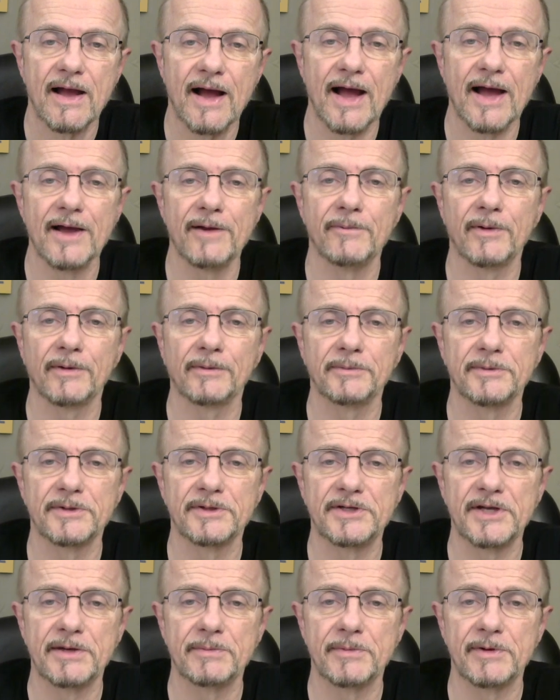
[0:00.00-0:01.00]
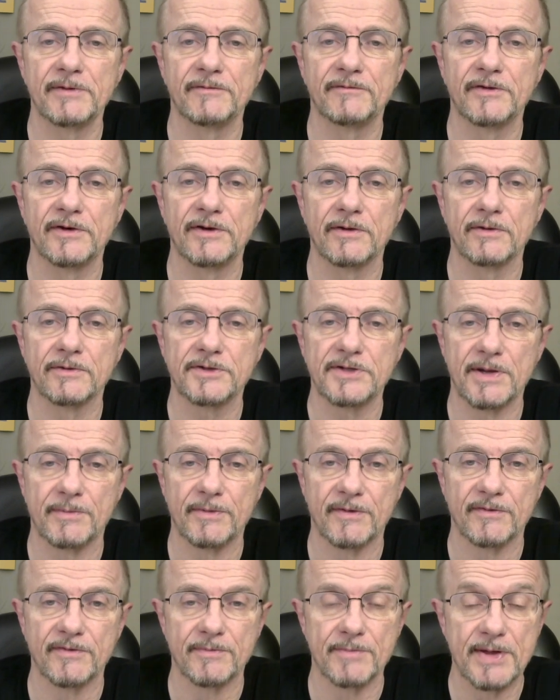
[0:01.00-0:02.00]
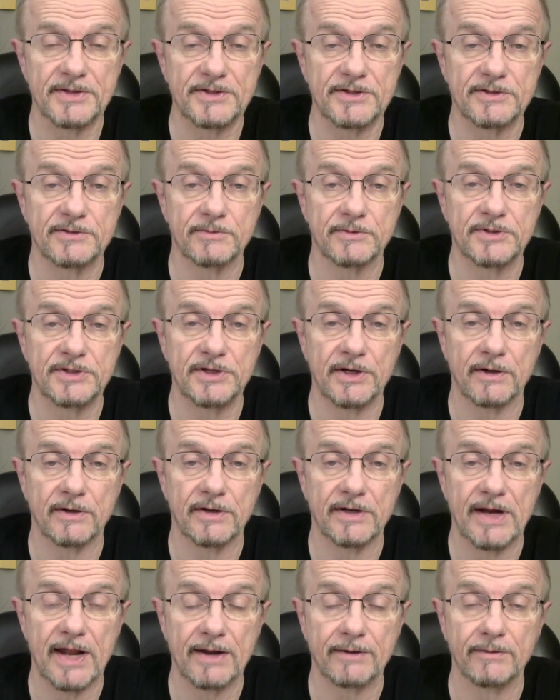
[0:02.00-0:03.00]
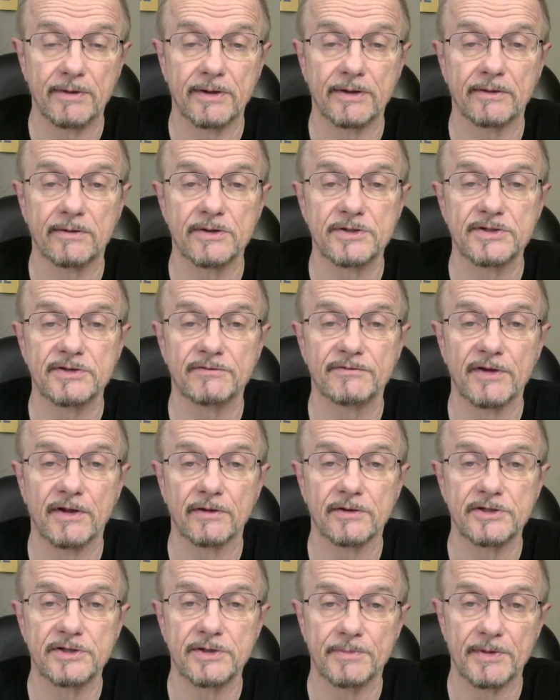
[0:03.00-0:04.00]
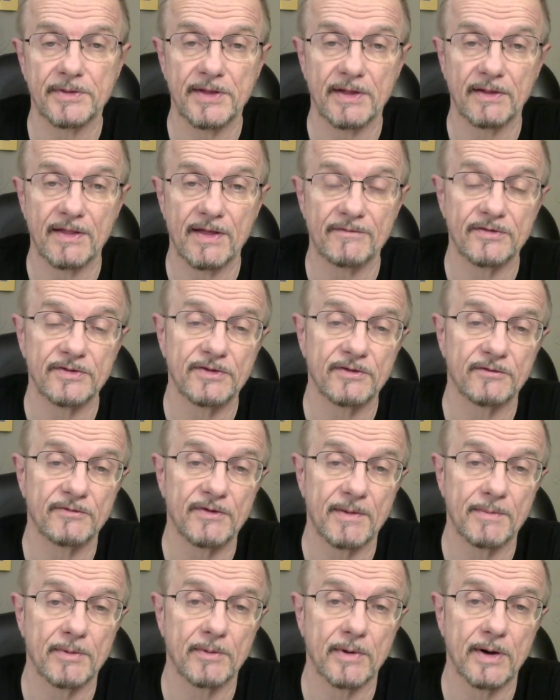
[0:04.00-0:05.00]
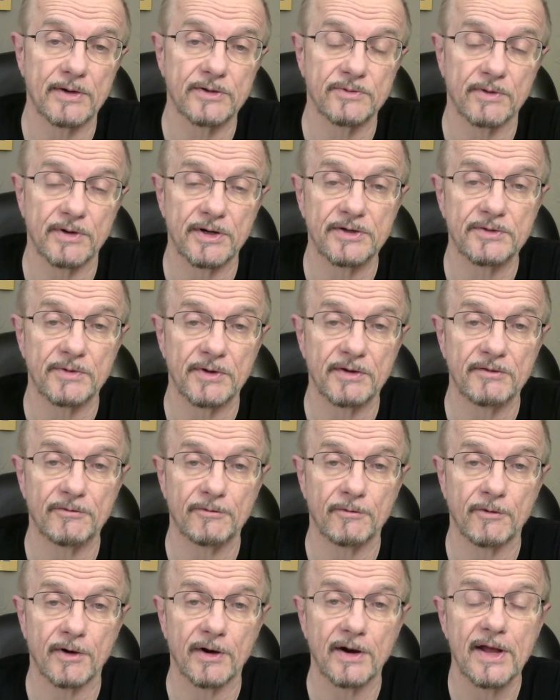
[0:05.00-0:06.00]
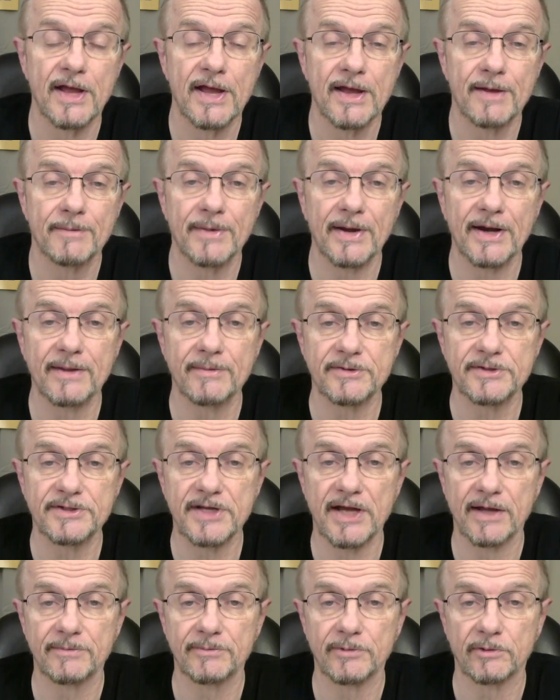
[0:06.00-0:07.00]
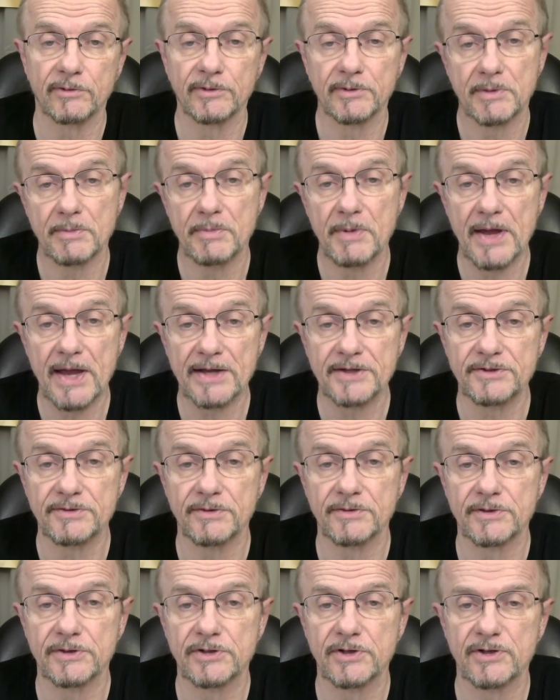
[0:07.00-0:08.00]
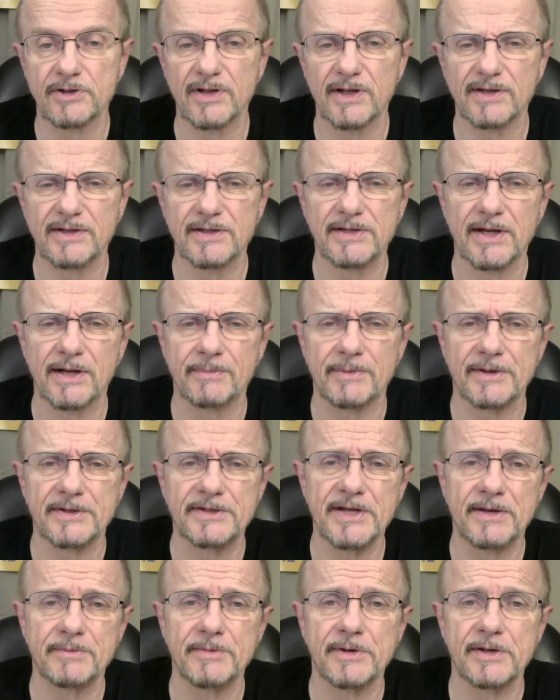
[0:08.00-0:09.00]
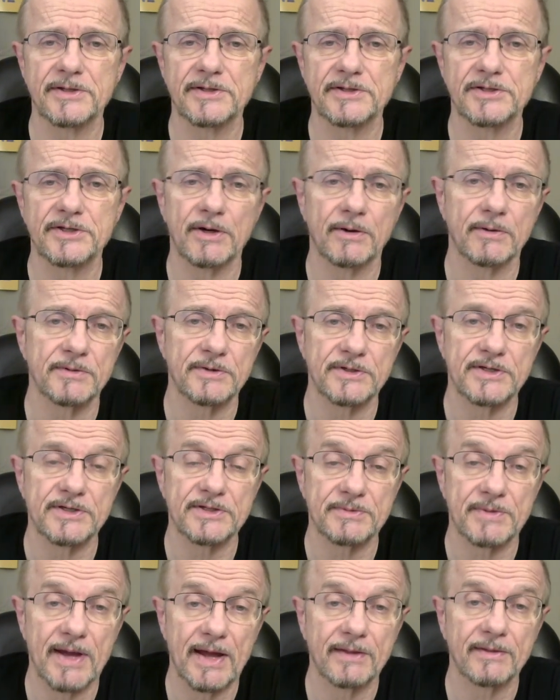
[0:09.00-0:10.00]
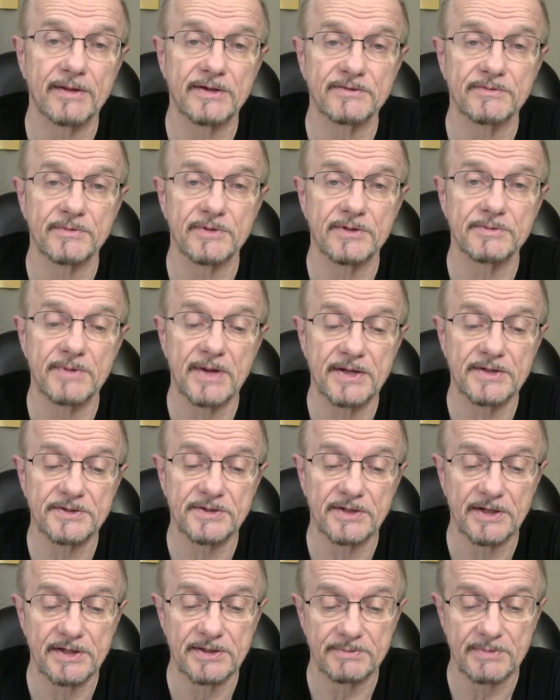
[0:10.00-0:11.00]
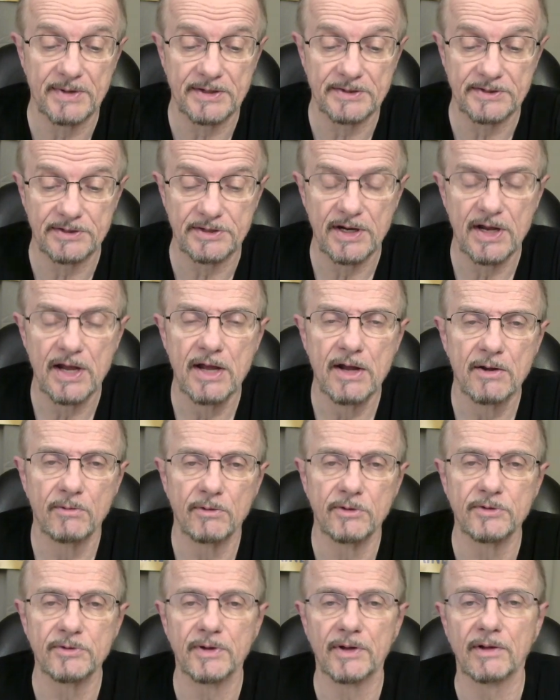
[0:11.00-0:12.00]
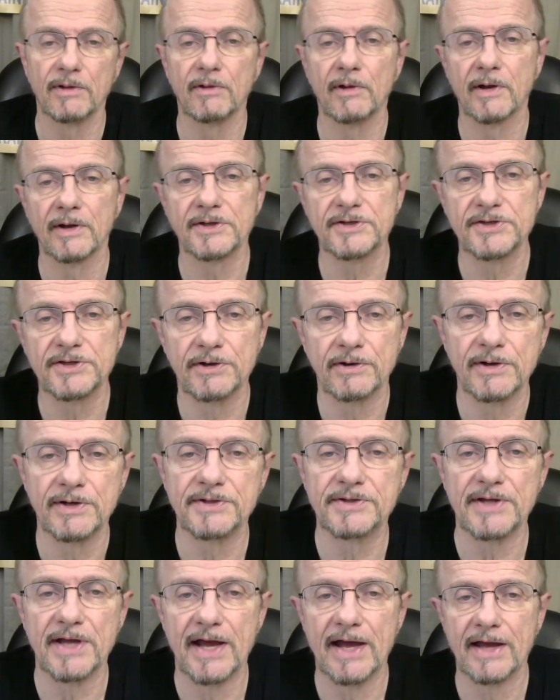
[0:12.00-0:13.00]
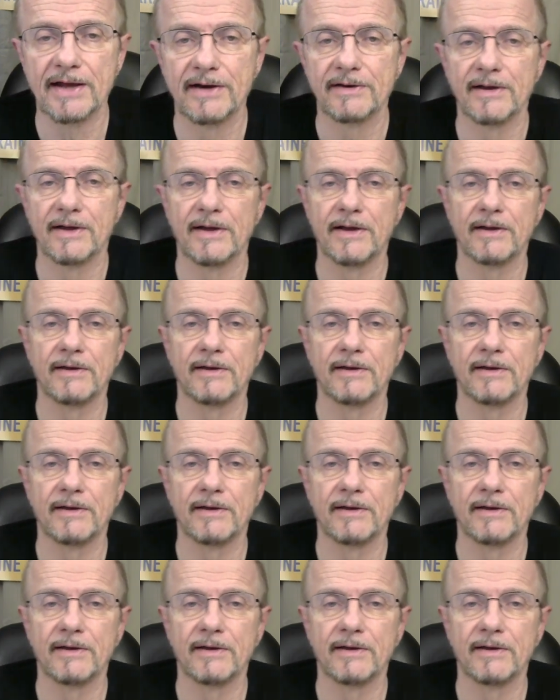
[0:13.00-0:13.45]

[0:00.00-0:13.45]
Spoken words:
Hi, welcome to the 10-minute video summary of the message that was shared at Henrietta Christian Fellowship on the 11th of February, 2024. My name is Don Bolt. I'm the pastor of the church. I'd like to take about 10 minutes and share with you just some highlights from this past Sunday's message. We're doing a long series on